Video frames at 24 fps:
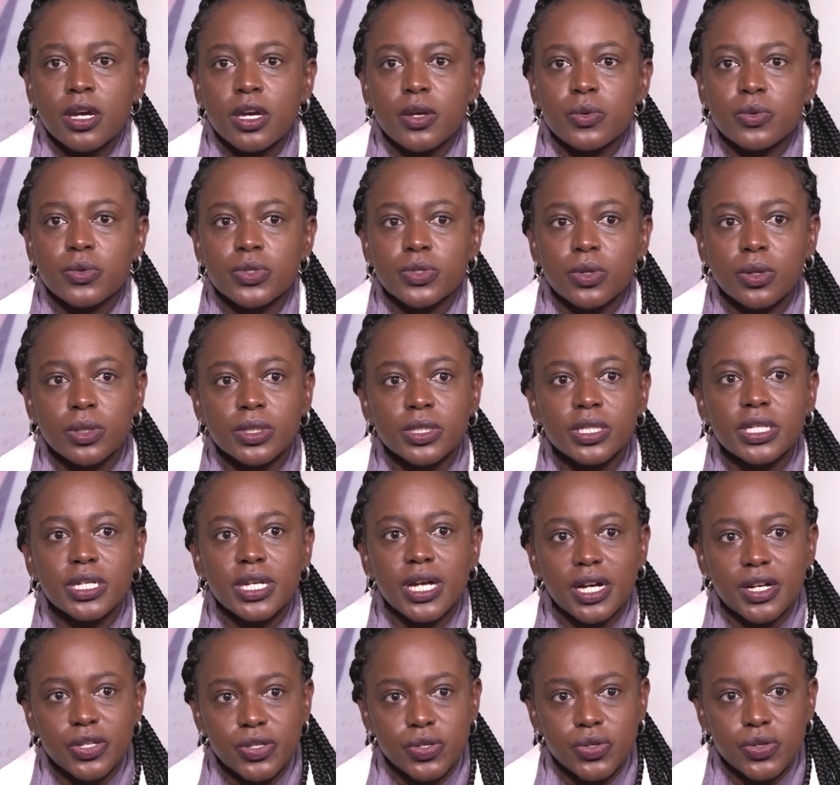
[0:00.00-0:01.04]
it was only
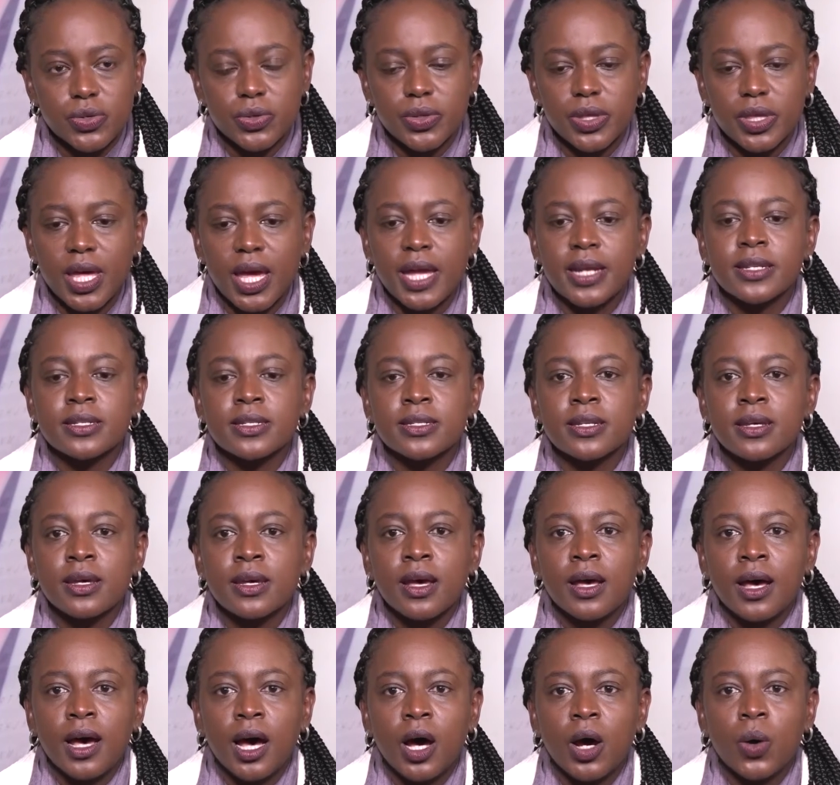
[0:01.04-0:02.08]
natural that
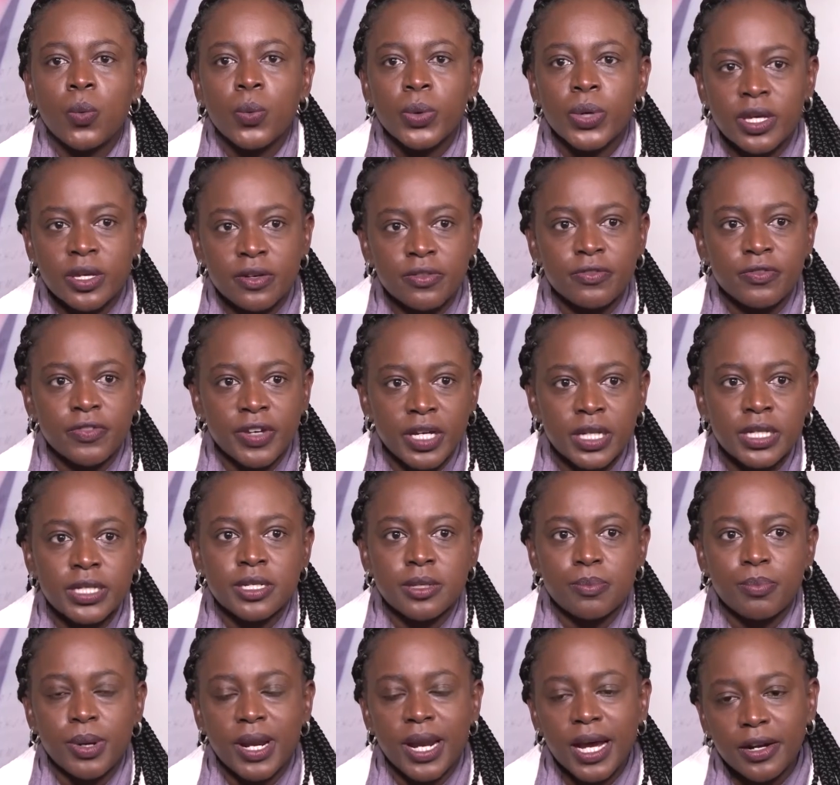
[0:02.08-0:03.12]
uh, we
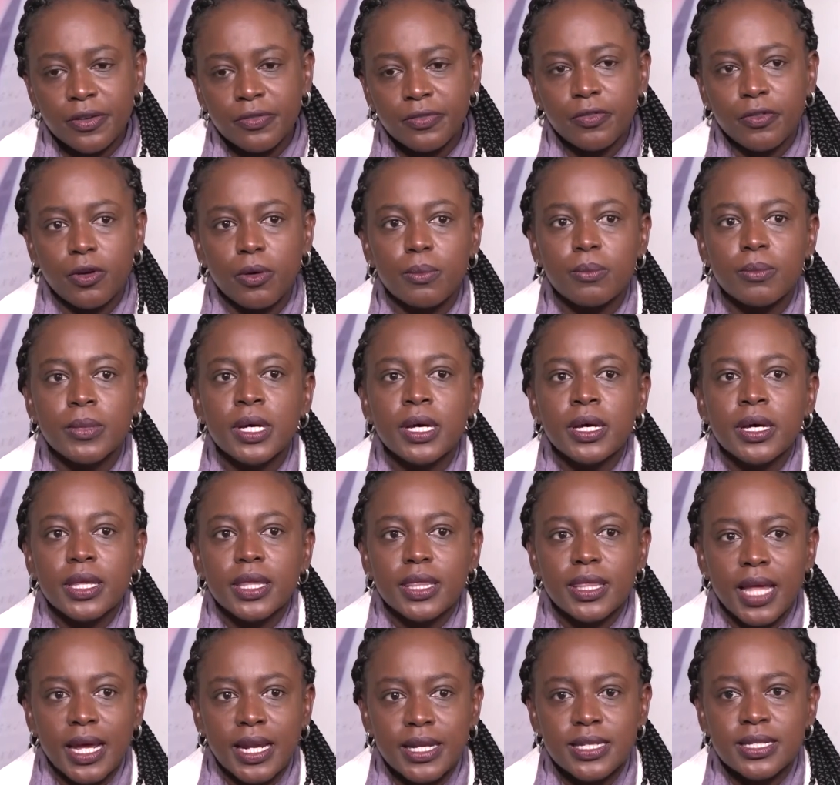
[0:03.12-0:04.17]
availed a platform
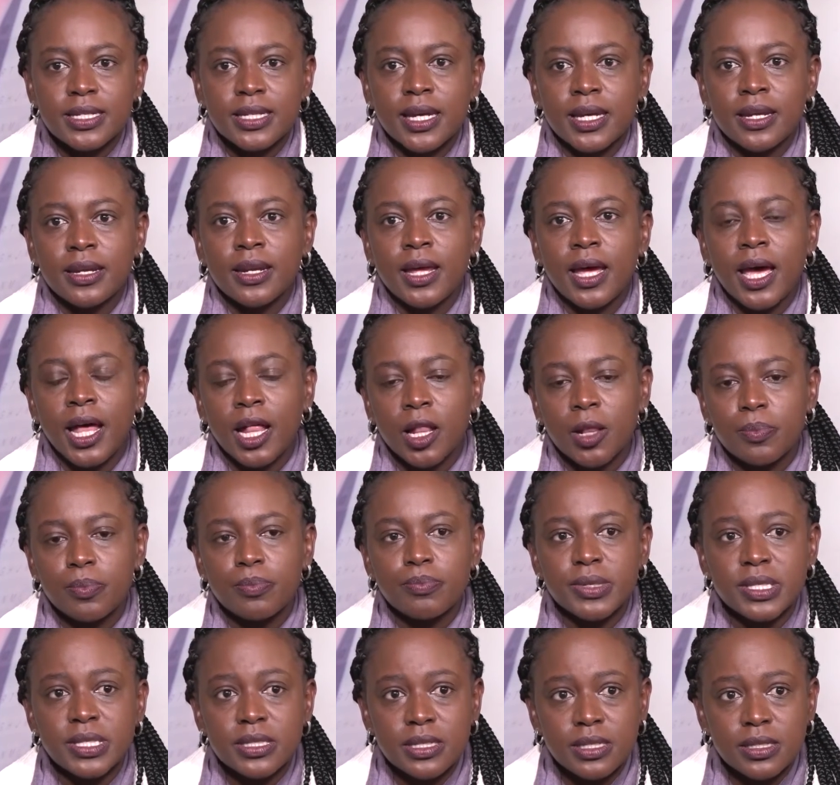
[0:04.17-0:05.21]
that can
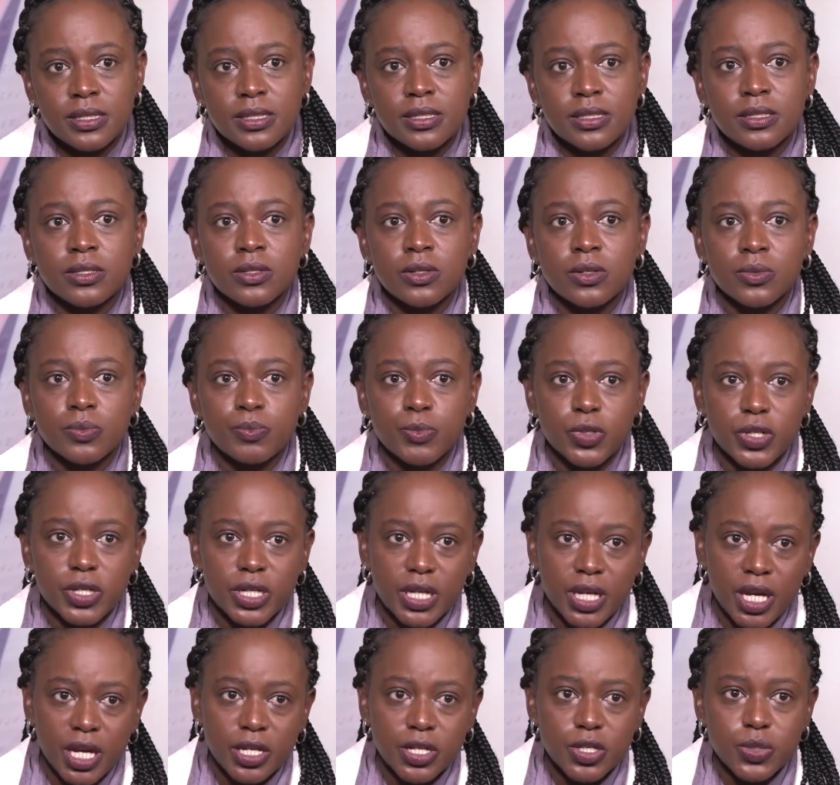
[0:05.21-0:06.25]
help businesses
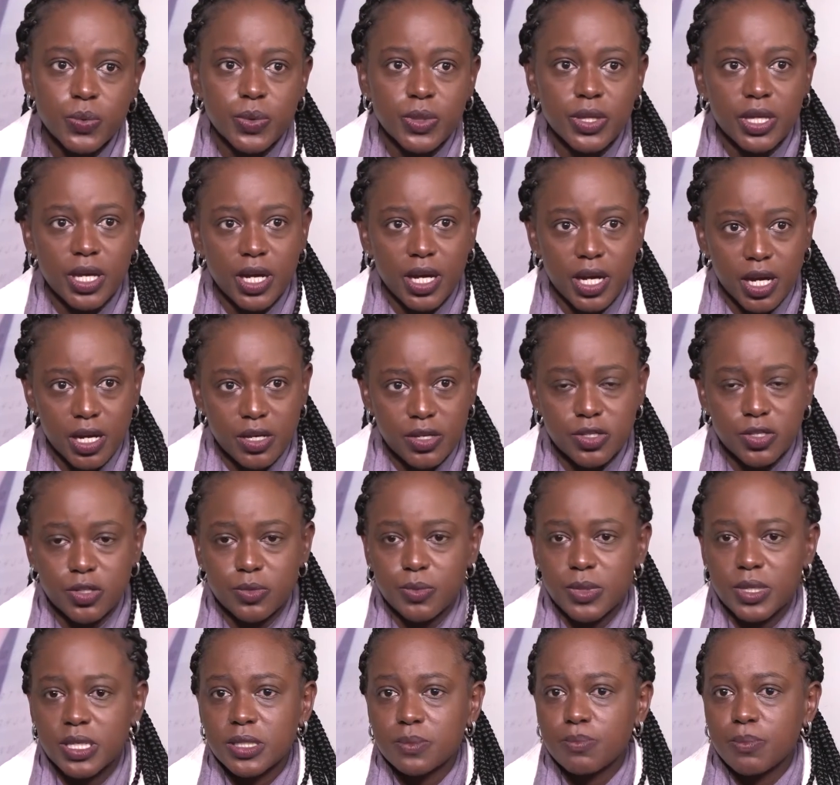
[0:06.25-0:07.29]
communicate with their
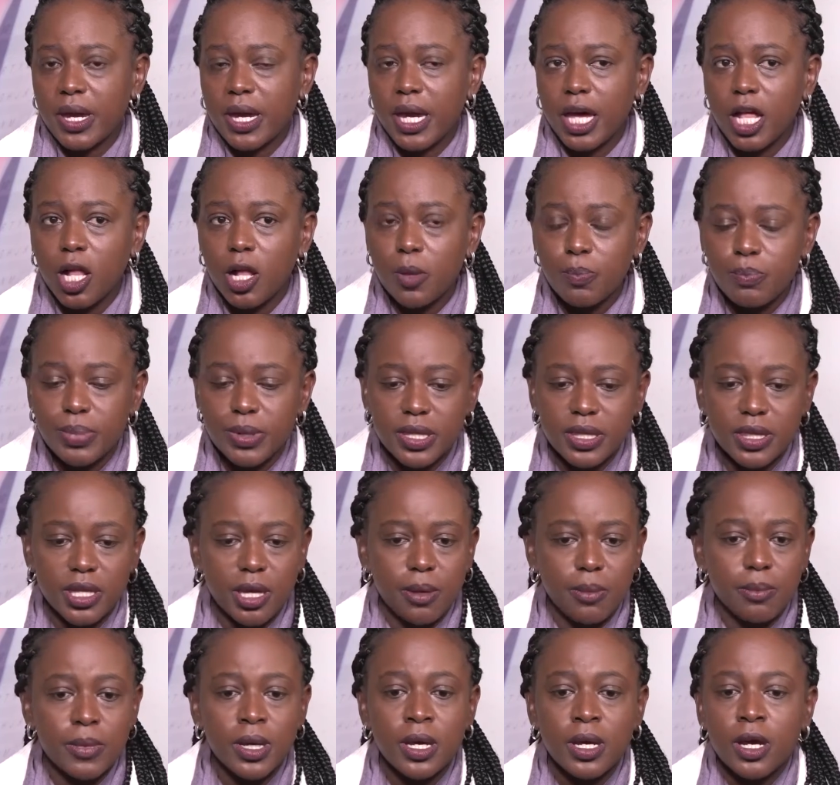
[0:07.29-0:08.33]
customers by helping
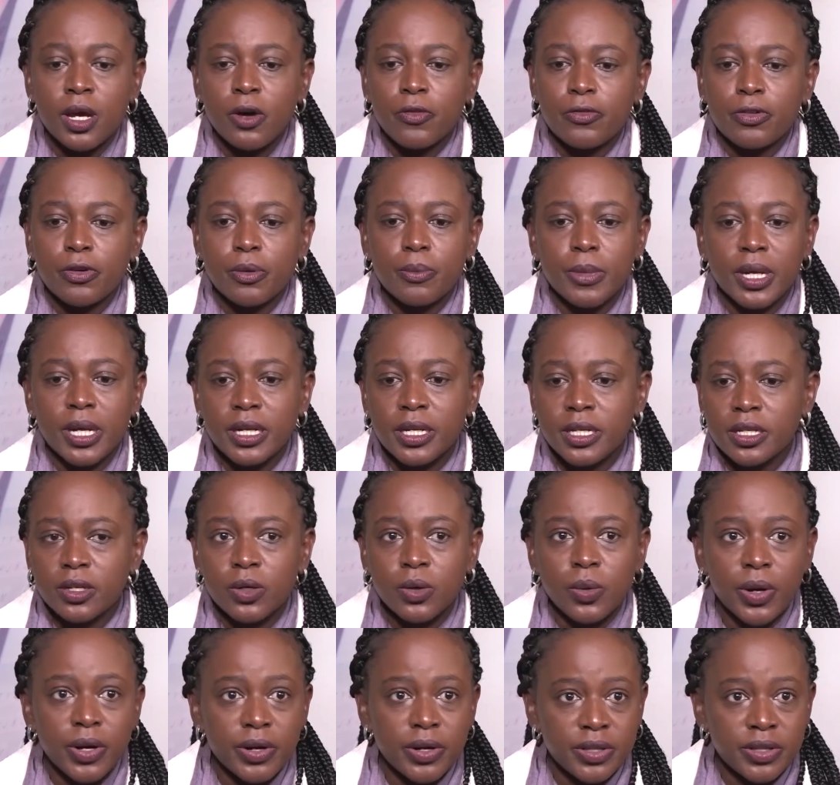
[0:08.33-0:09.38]
them from any
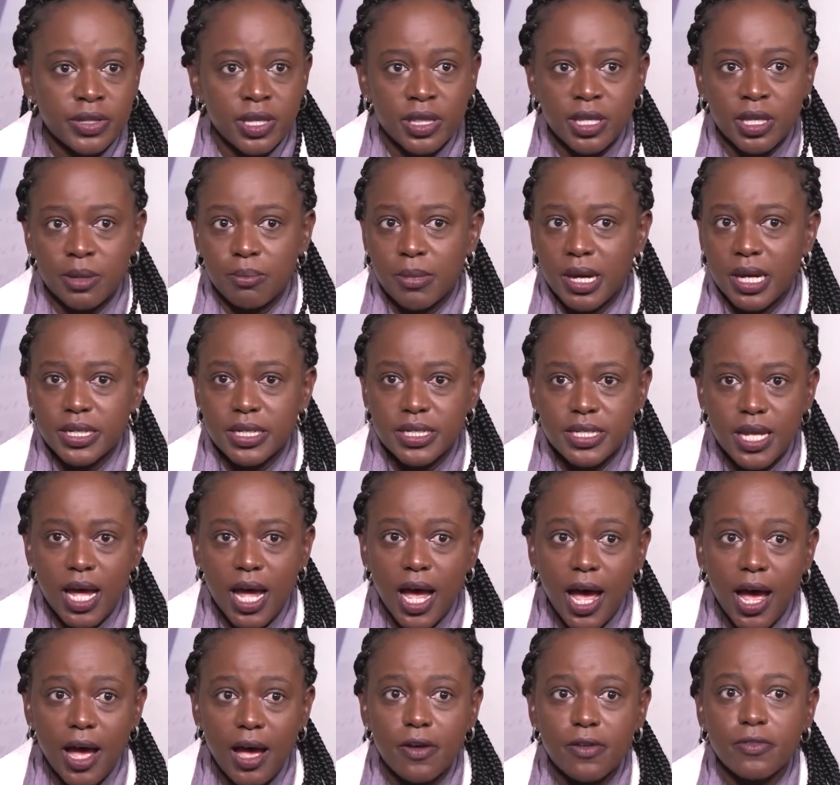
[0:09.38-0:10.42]
query that they might
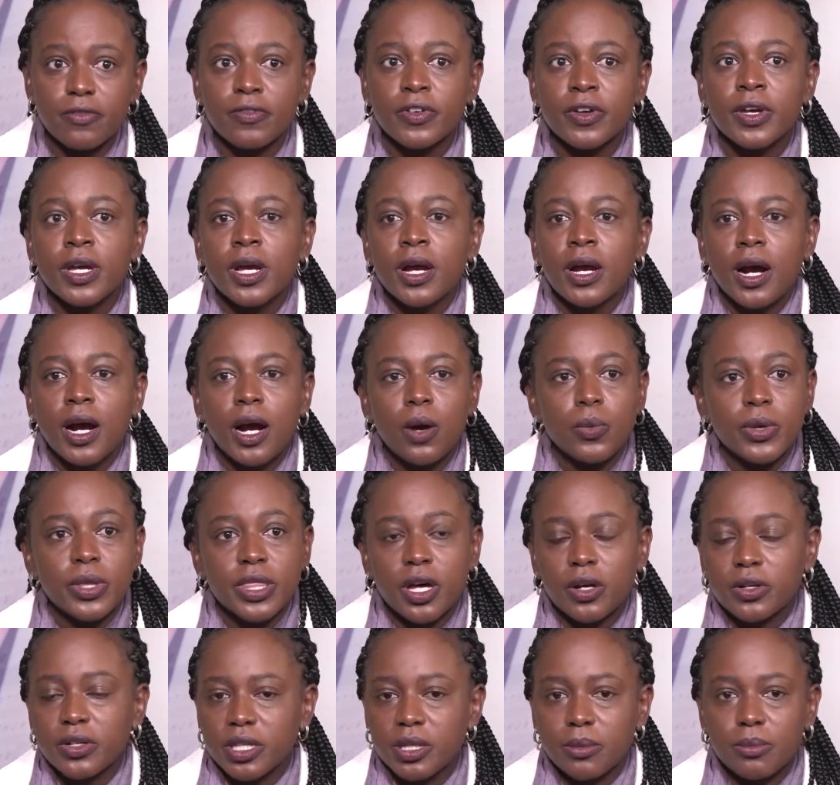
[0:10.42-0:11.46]
have uh,
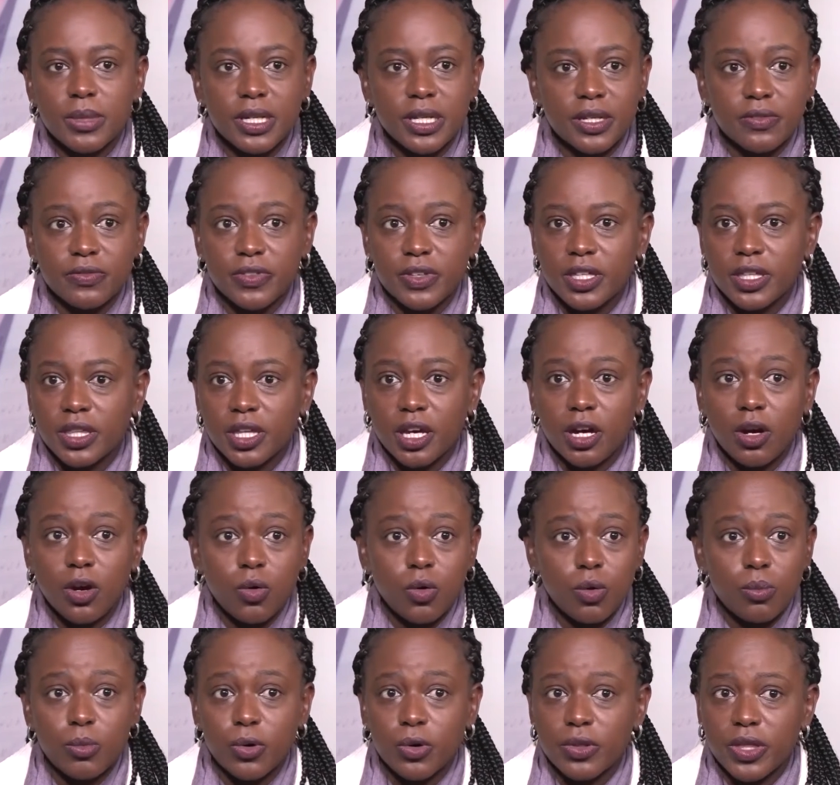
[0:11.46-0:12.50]
without them leaving their
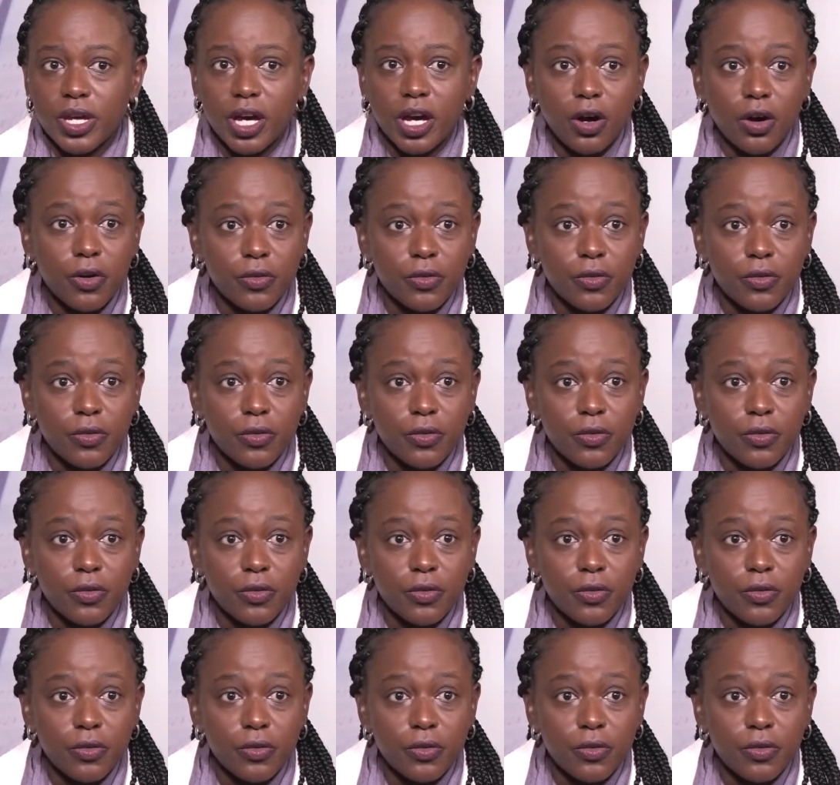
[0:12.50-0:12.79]
home or their